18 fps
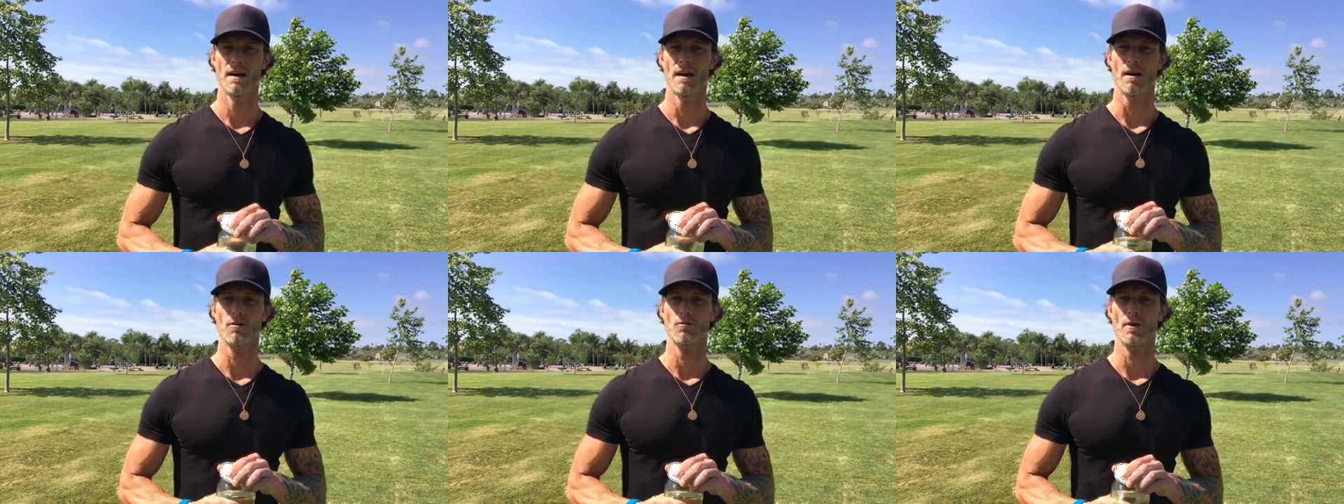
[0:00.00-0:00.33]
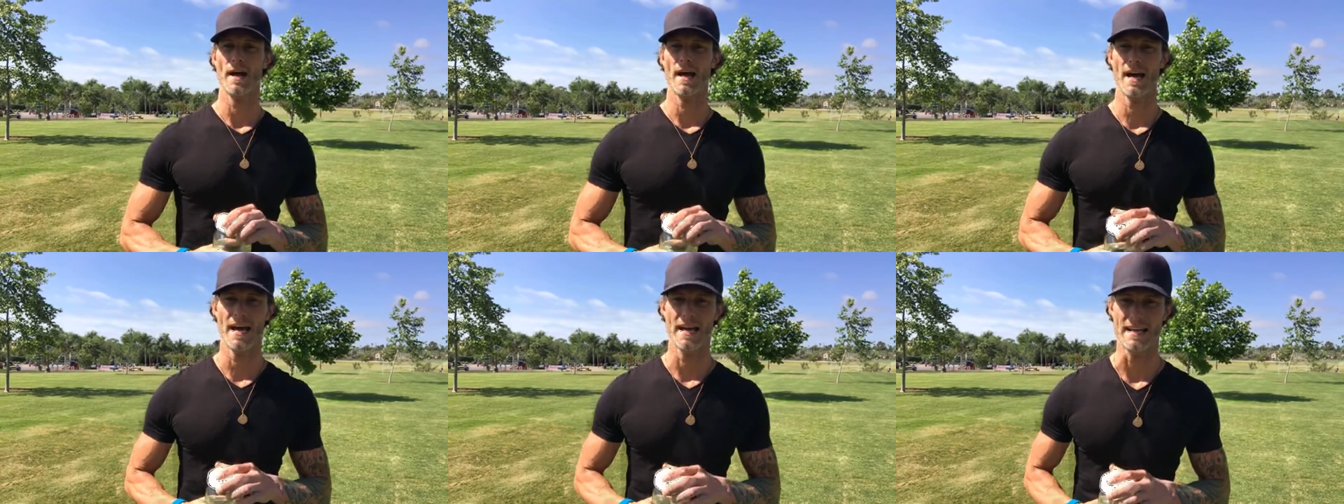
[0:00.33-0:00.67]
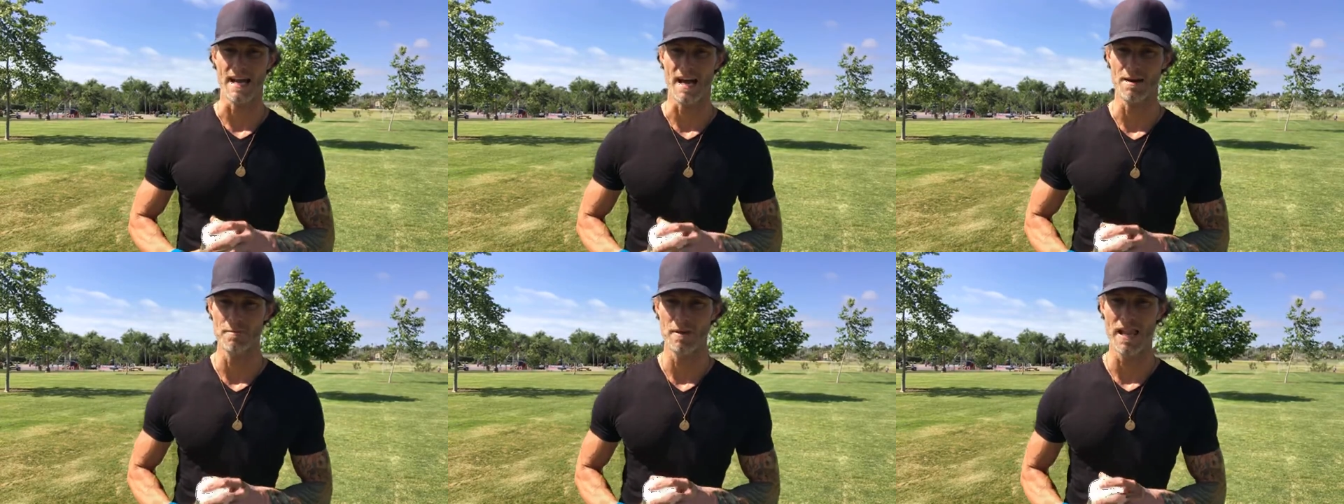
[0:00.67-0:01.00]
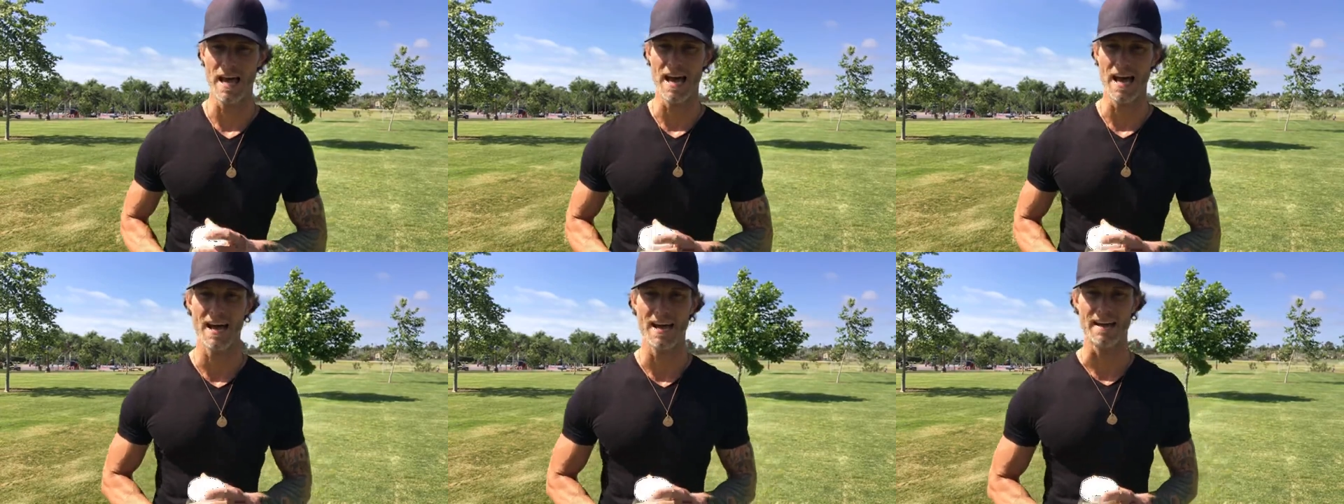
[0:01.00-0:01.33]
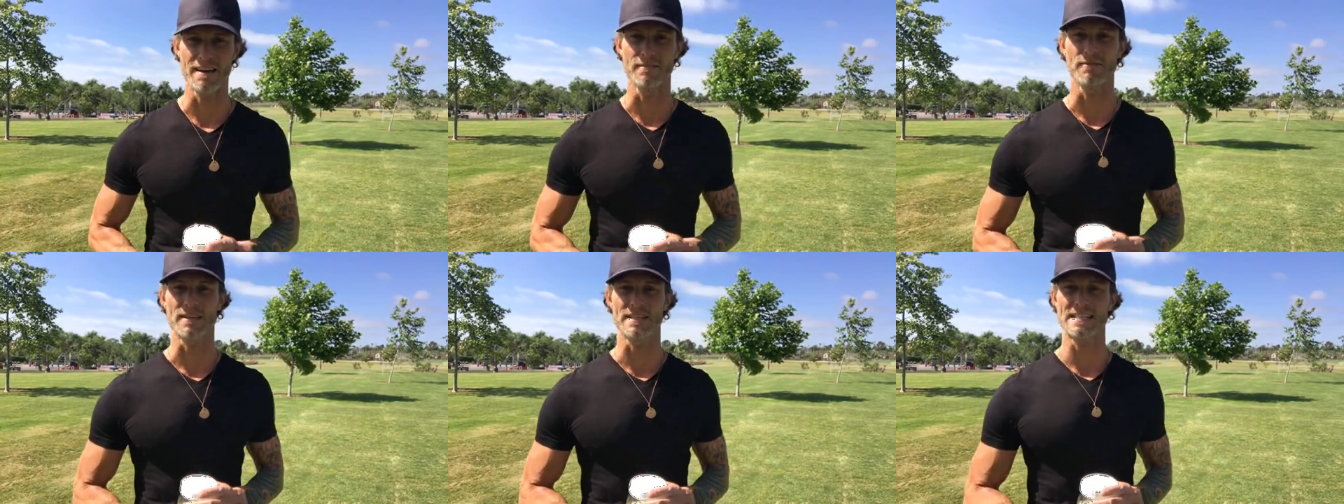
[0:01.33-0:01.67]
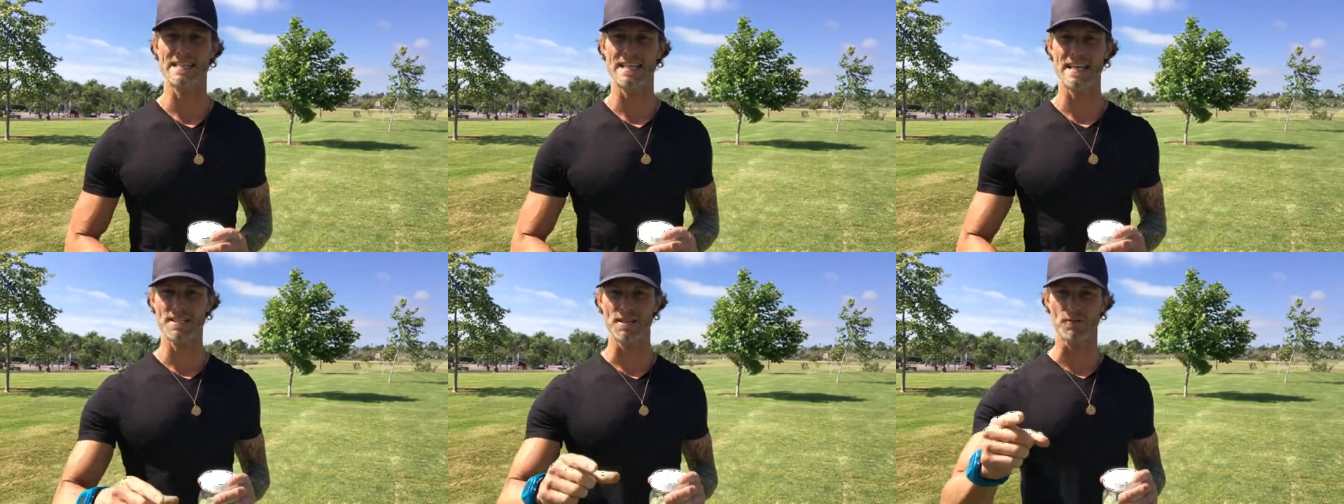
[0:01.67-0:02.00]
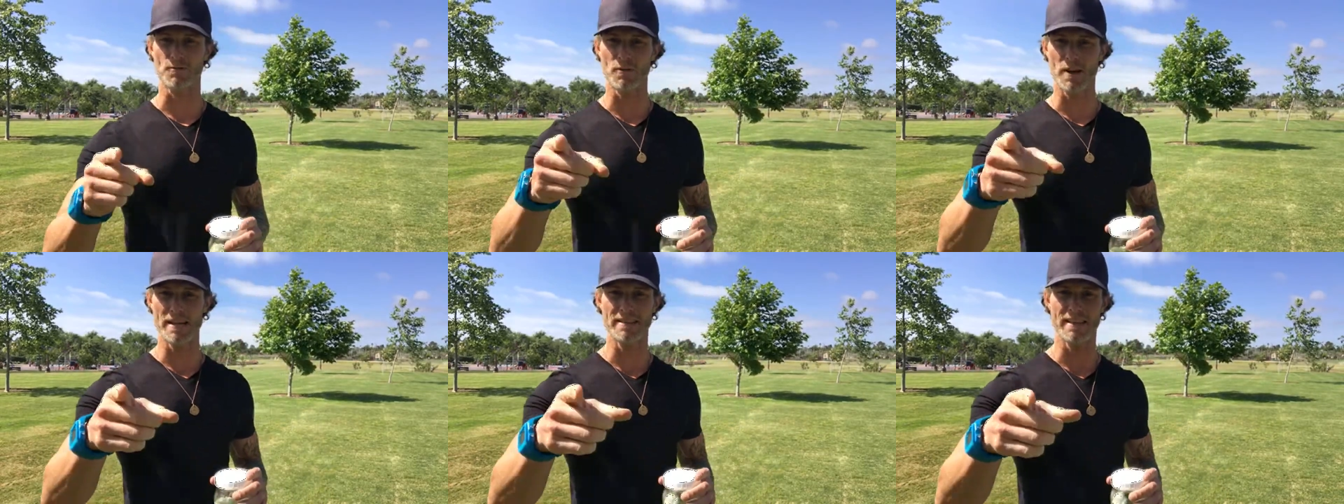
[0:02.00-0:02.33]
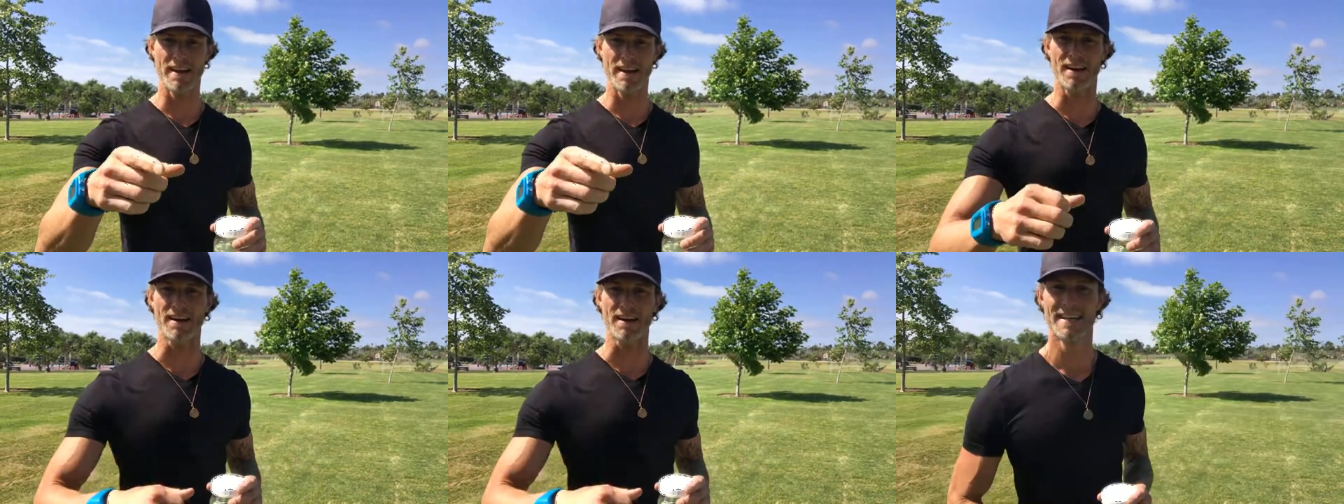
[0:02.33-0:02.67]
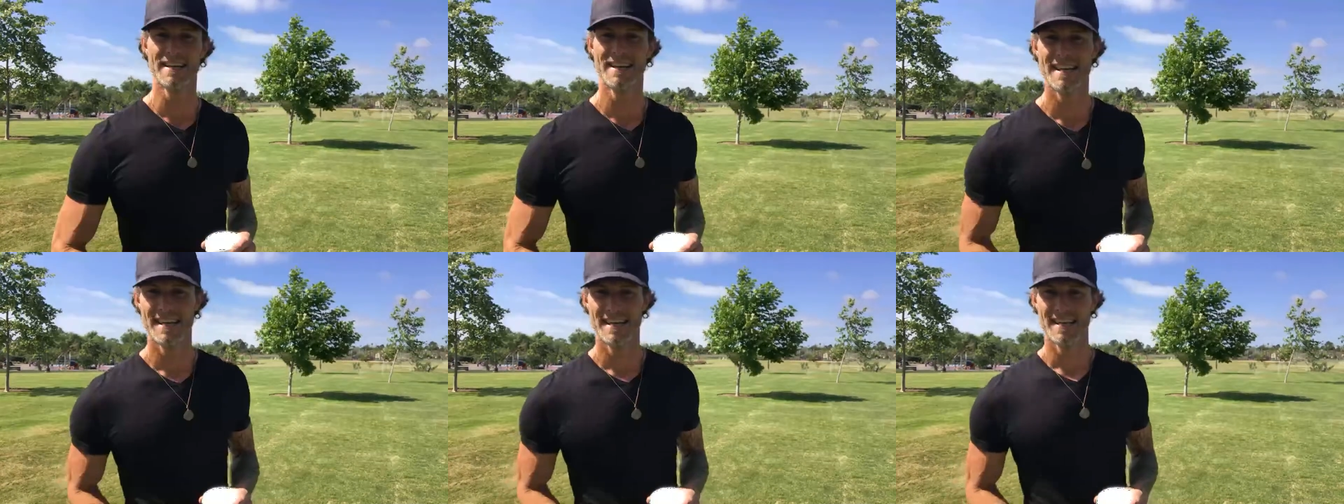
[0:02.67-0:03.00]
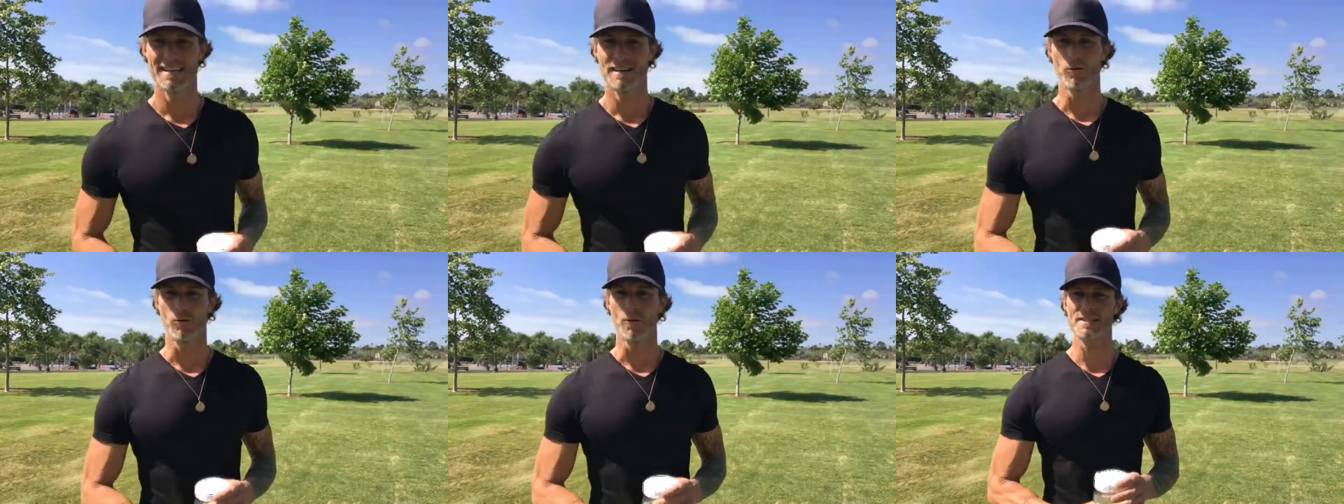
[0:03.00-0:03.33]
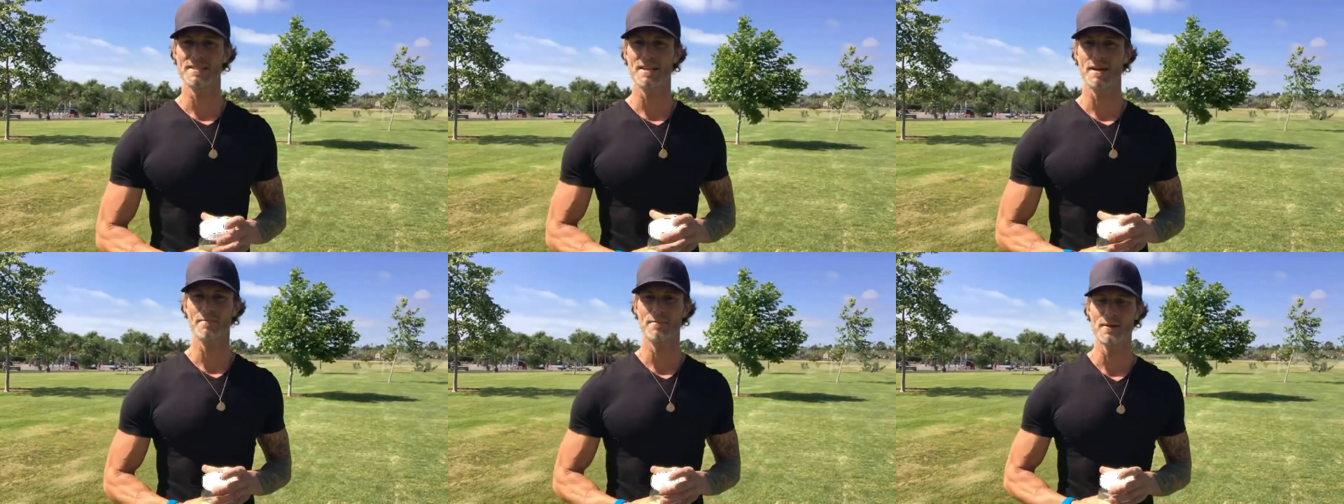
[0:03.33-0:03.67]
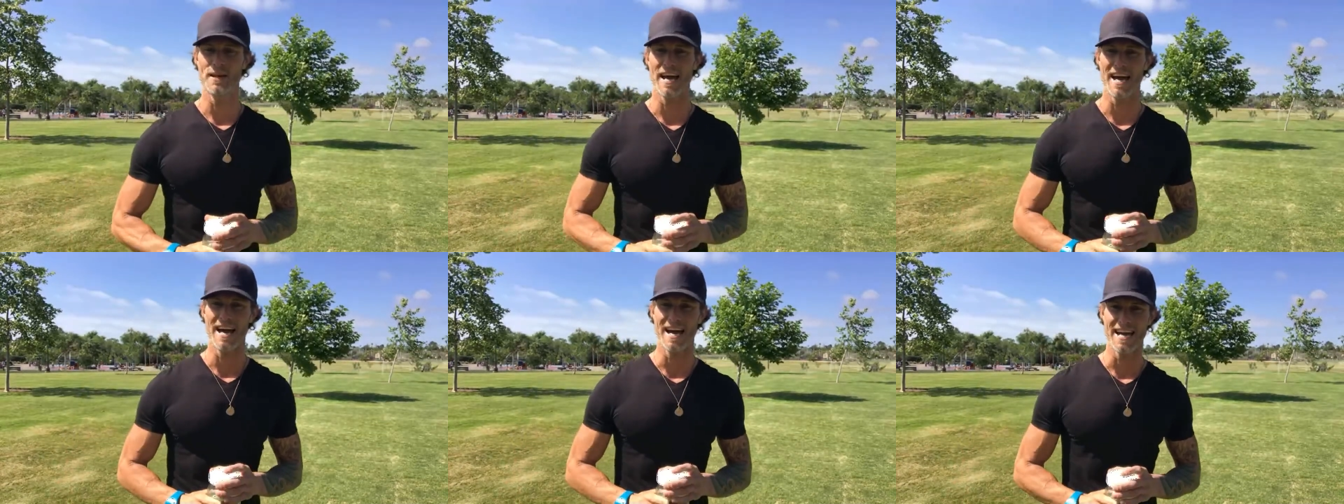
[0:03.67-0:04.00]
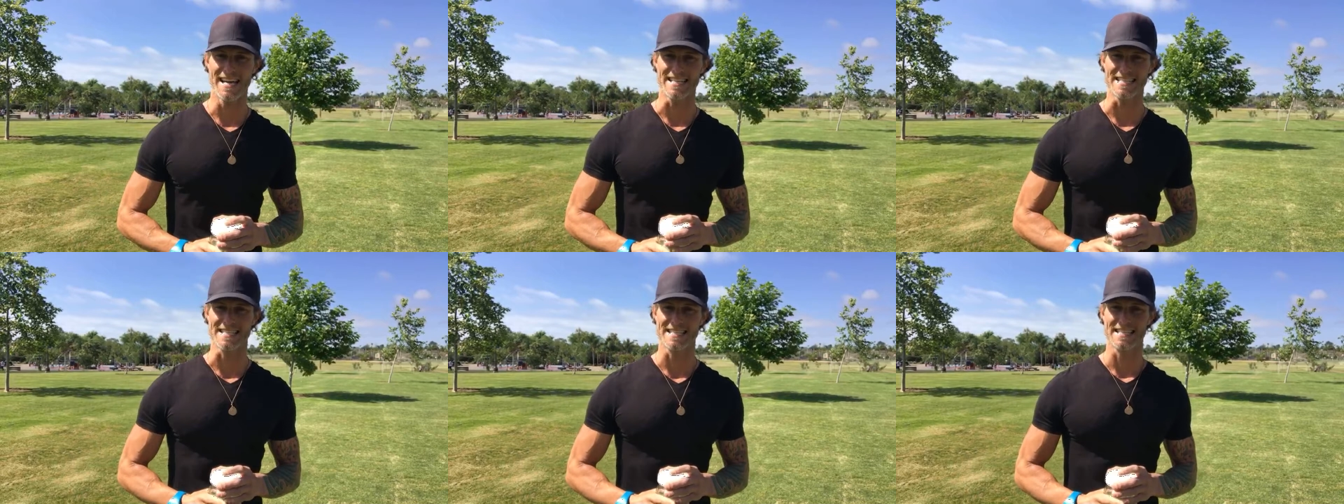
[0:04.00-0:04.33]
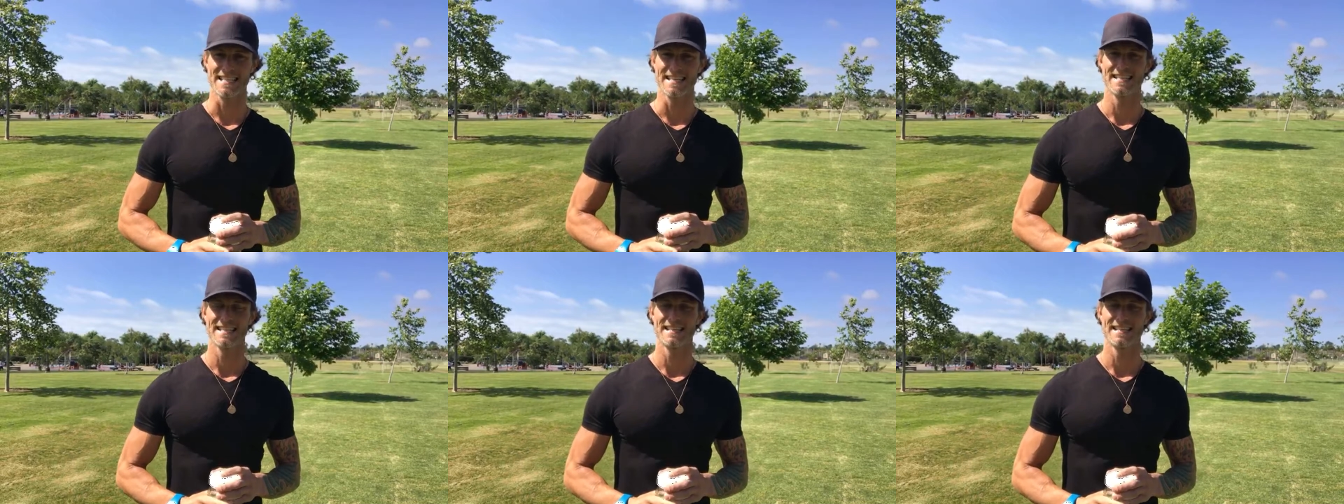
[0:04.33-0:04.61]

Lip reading: All right, I'm live. It says it right there. What's up, you guys?